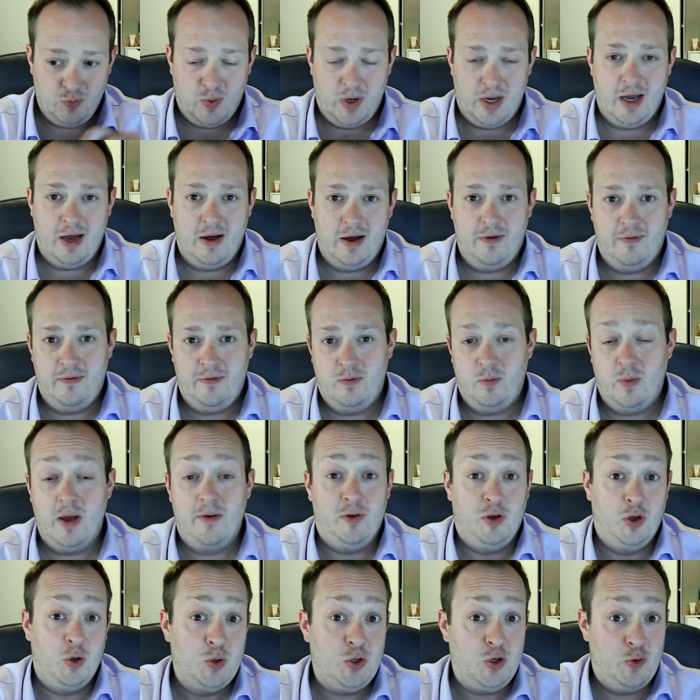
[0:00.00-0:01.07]
We have a
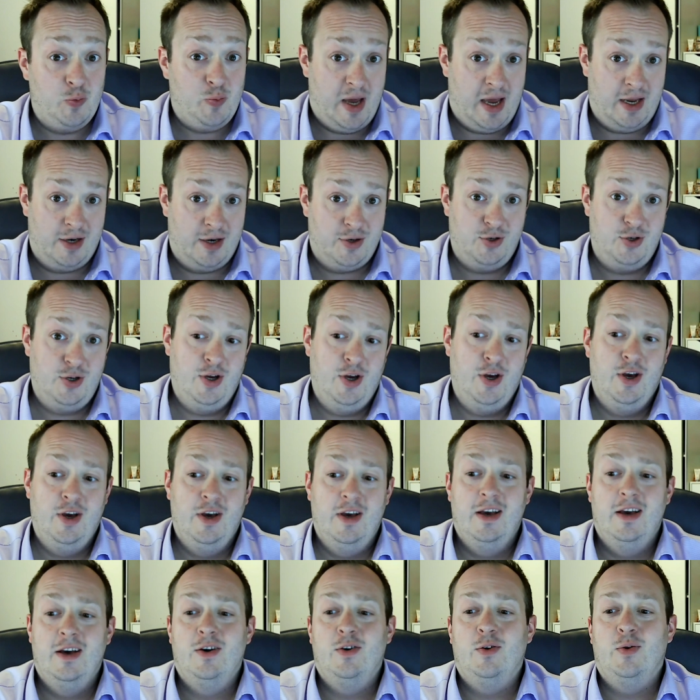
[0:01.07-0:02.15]
YouTube page.
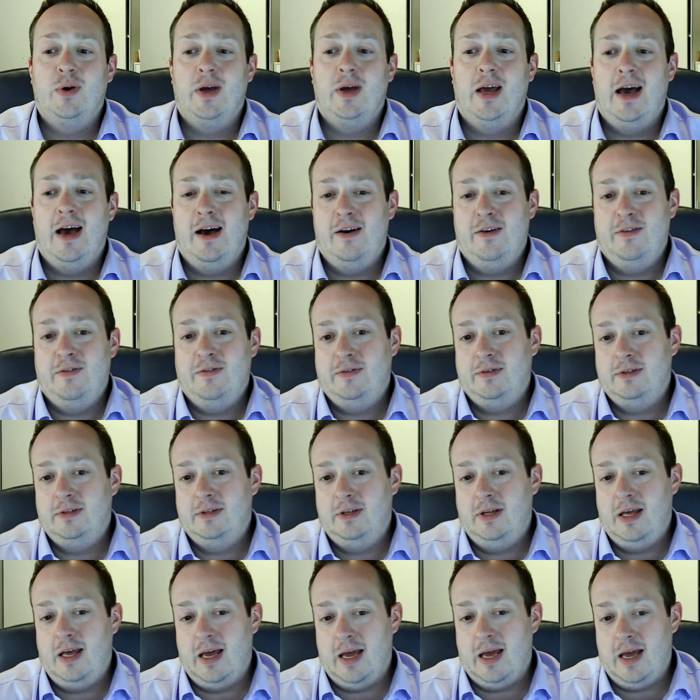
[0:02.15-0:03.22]
We have
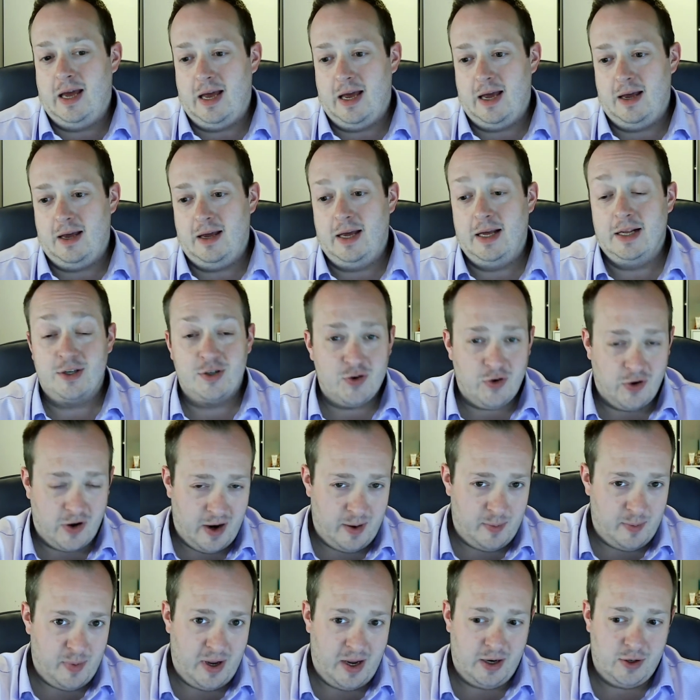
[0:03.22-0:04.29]
a
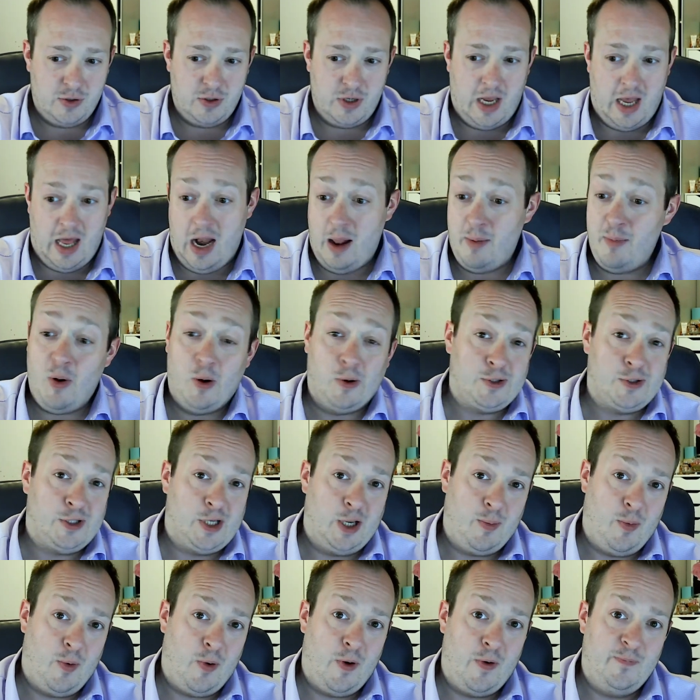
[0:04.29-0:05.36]
Instagram page, and I'm posting
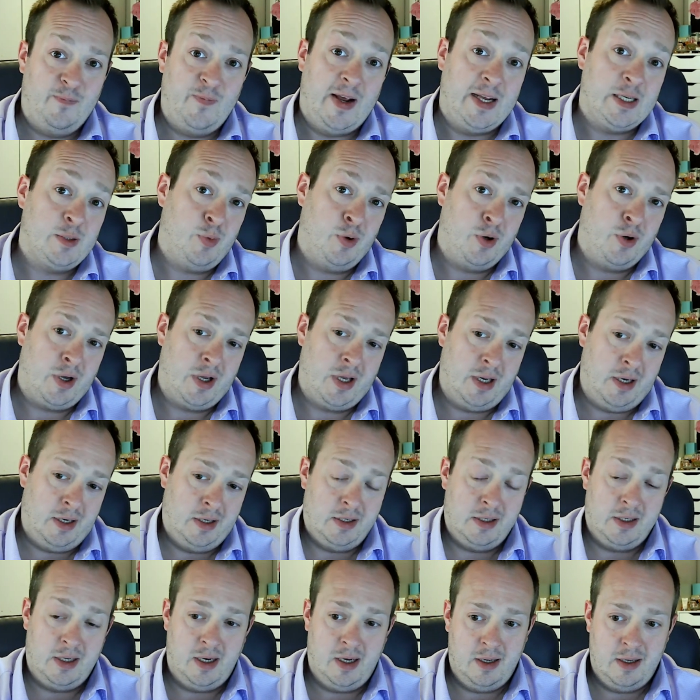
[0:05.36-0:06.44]
more on Facebook. And
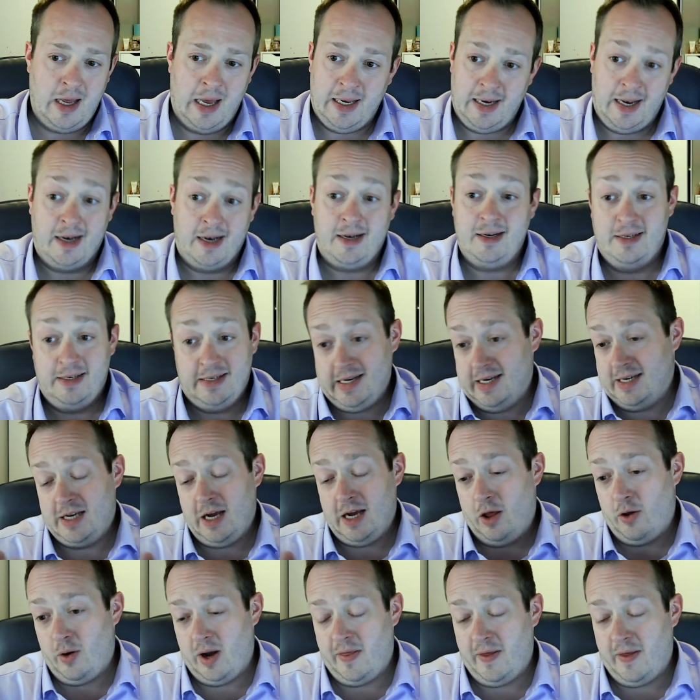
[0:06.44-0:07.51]
I didn't
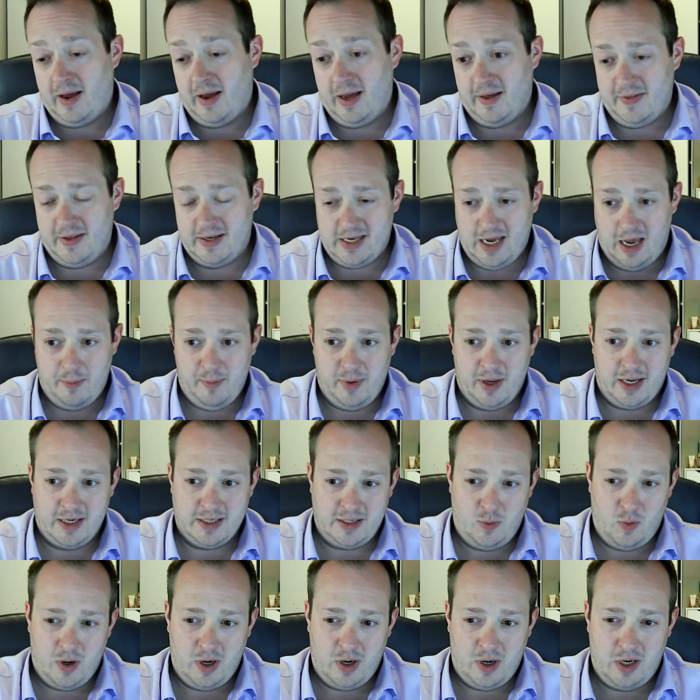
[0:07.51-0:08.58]
tell her anything at the time because I
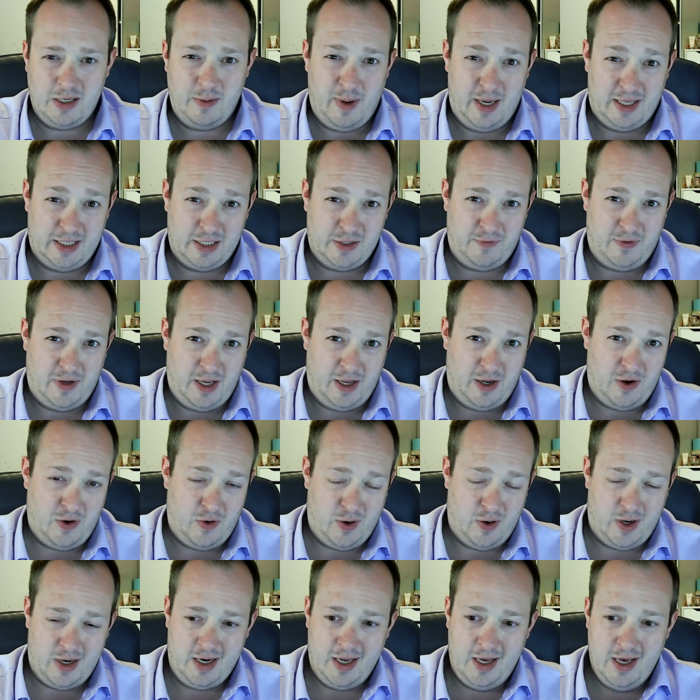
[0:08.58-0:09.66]
wanted to make this video
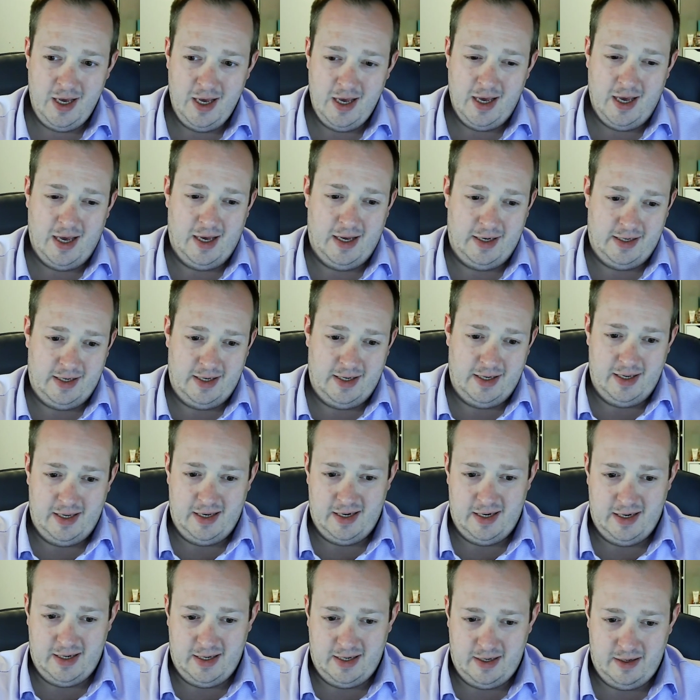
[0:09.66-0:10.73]
and
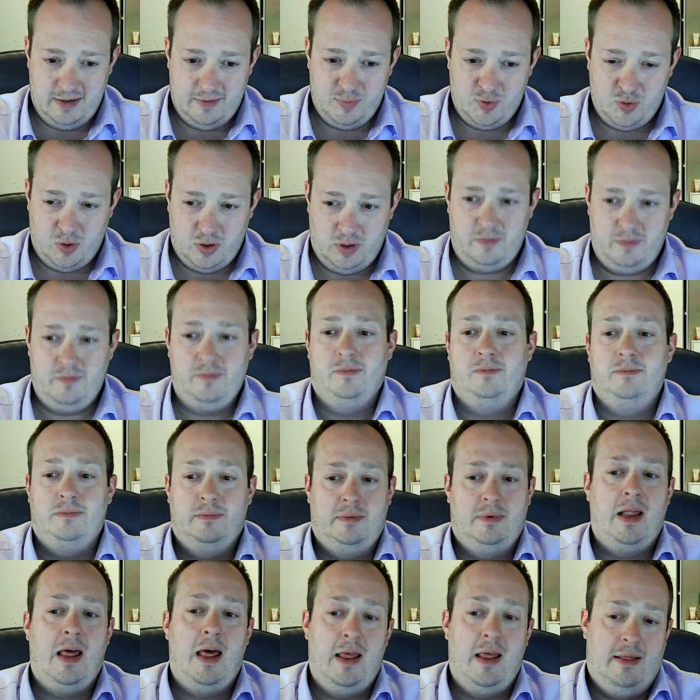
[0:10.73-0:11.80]
then sort of
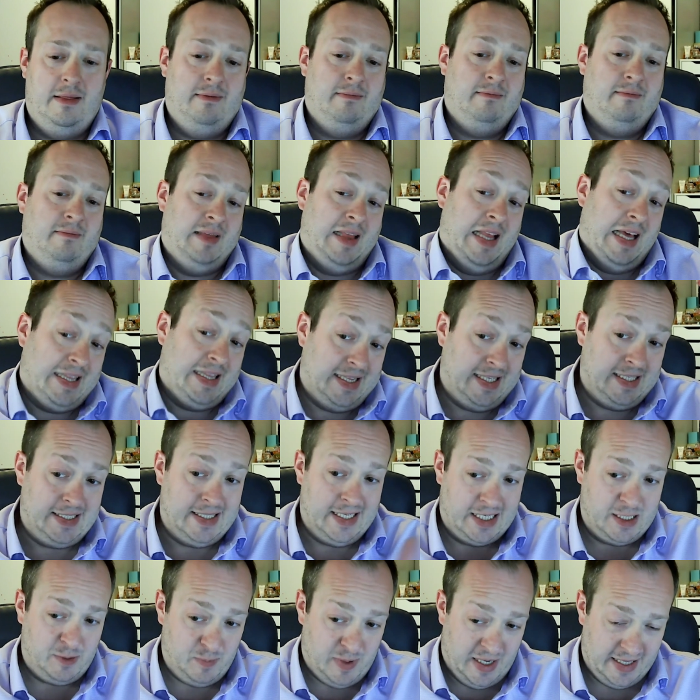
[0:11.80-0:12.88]
let this
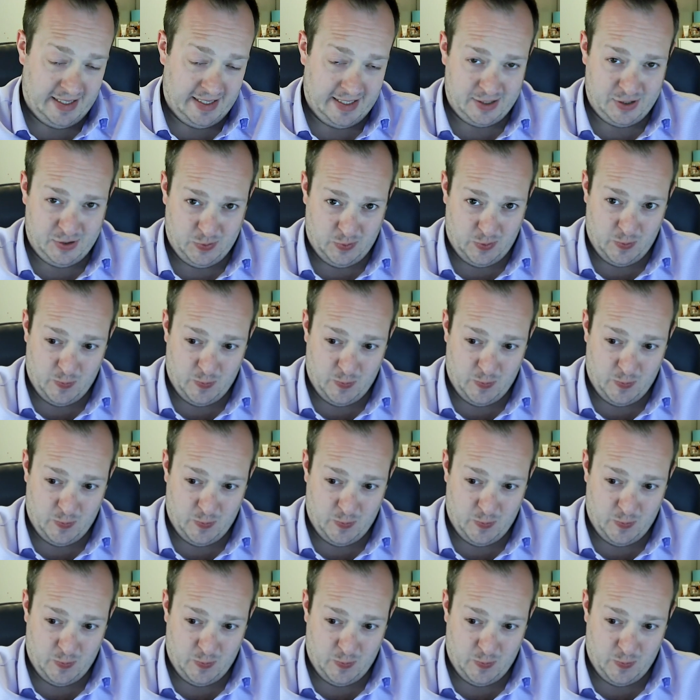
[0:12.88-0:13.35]
explain it to her.